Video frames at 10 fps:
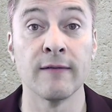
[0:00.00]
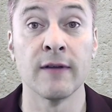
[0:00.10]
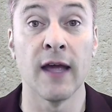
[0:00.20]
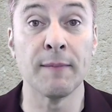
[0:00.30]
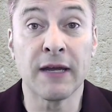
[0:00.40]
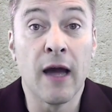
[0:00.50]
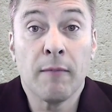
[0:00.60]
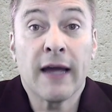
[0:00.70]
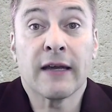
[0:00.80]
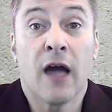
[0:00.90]
and become
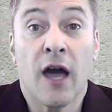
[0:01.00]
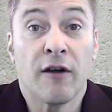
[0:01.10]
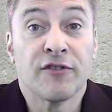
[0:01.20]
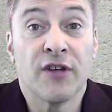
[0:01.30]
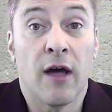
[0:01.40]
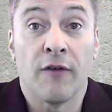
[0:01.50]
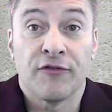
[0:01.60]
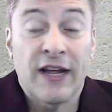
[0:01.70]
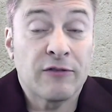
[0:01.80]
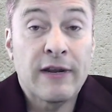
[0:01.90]
like God ourselves.
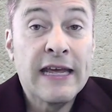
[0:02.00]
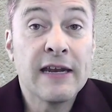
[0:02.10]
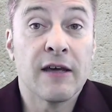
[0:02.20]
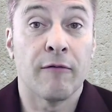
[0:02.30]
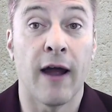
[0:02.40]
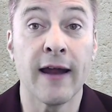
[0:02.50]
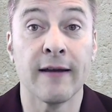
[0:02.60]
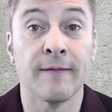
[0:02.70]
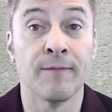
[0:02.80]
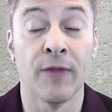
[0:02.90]
That's what he did, right?
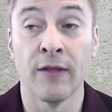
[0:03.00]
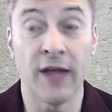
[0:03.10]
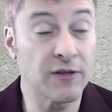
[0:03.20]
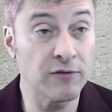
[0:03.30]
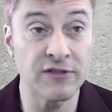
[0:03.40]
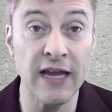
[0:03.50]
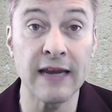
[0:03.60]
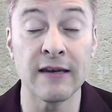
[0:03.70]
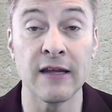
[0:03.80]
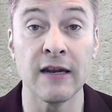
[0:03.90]
That's what
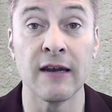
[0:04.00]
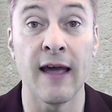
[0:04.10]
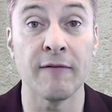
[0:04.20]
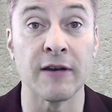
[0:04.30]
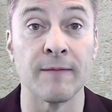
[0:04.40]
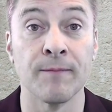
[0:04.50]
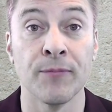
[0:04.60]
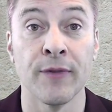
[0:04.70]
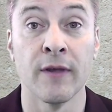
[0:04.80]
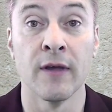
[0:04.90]
Satan did in heaven.
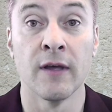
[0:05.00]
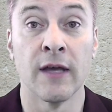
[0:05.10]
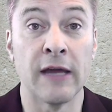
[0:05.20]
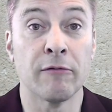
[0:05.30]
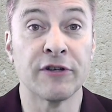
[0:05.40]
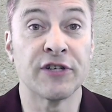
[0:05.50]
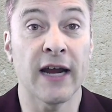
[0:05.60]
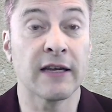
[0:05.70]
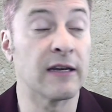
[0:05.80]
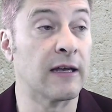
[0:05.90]
He
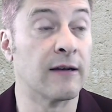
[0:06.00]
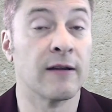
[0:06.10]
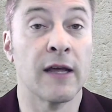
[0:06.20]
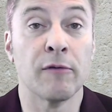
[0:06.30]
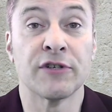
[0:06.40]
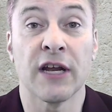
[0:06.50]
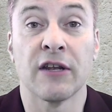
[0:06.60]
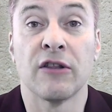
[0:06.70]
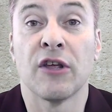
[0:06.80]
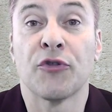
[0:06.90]
rejected it. He
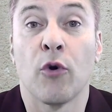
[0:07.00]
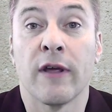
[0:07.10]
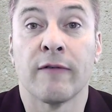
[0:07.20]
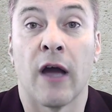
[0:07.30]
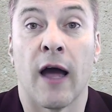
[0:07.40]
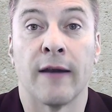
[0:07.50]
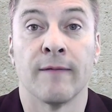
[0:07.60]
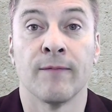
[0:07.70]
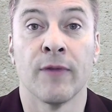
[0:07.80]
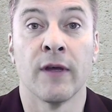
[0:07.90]
rejected the authority of God.
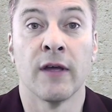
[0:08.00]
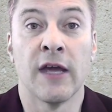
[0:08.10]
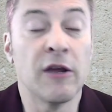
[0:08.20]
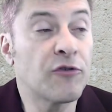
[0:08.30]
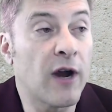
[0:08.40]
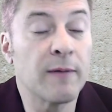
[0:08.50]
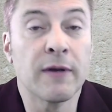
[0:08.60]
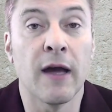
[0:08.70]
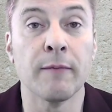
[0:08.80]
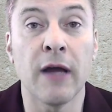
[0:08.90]
He tried to
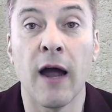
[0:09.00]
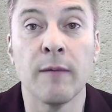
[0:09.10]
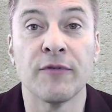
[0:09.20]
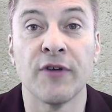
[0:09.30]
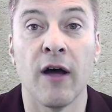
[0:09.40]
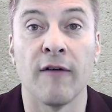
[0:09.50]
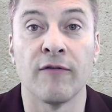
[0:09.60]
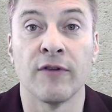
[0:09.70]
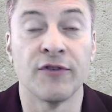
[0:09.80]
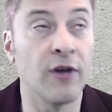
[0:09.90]
become God himself.
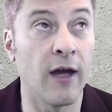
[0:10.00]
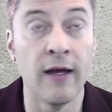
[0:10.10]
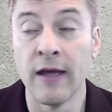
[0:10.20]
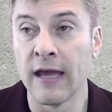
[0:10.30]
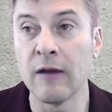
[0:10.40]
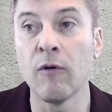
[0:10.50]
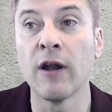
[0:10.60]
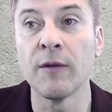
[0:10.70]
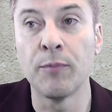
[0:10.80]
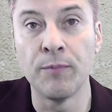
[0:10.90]
To, he wanted
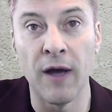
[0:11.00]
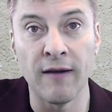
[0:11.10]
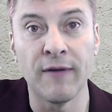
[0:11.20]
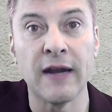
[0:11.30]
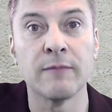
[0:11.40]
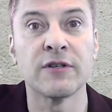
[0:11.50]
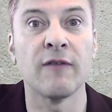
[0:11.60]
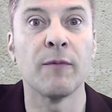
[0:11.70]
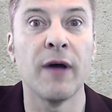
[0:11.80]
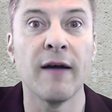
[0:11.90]
to elevate himself
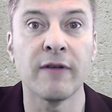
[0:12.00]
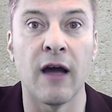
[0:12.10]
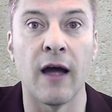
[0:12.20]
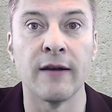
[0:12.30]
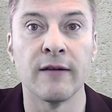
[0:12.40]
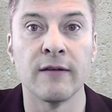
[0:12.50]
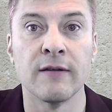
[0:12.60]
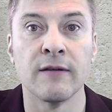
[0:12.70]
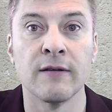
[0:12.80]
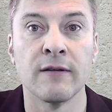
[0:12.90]
above God.
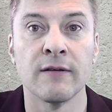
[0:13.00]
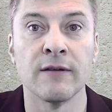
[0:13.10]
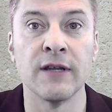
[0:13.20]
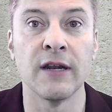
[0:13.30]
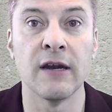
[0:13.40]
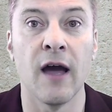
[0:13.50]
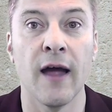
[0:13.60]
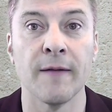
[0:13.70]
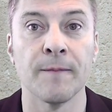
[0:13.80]
Did he not?